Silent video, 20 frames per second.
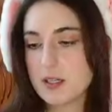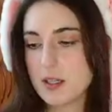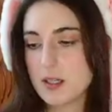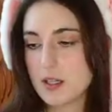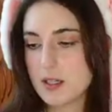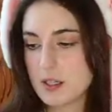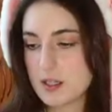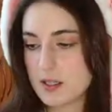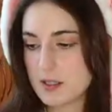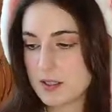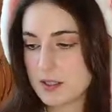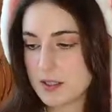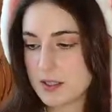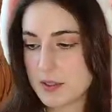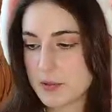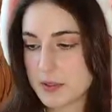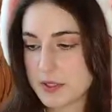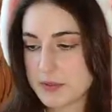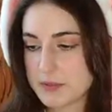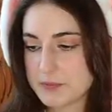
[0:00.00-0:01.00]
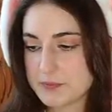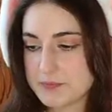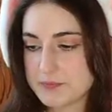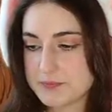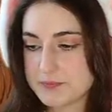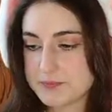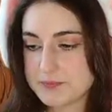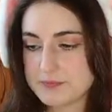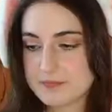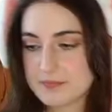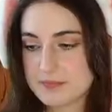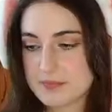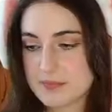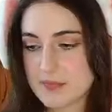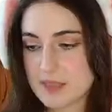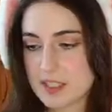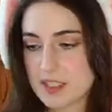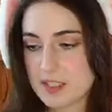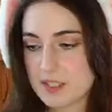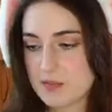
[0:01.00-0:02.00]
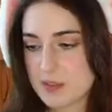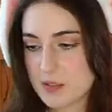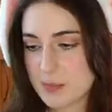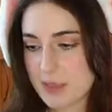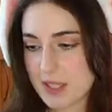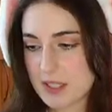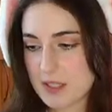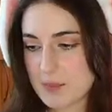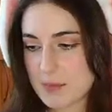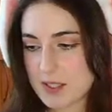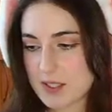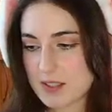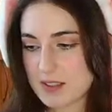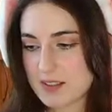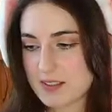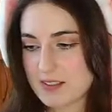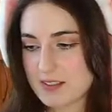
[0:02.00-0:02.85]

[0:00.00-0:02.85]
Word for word: uh anyway alla för makima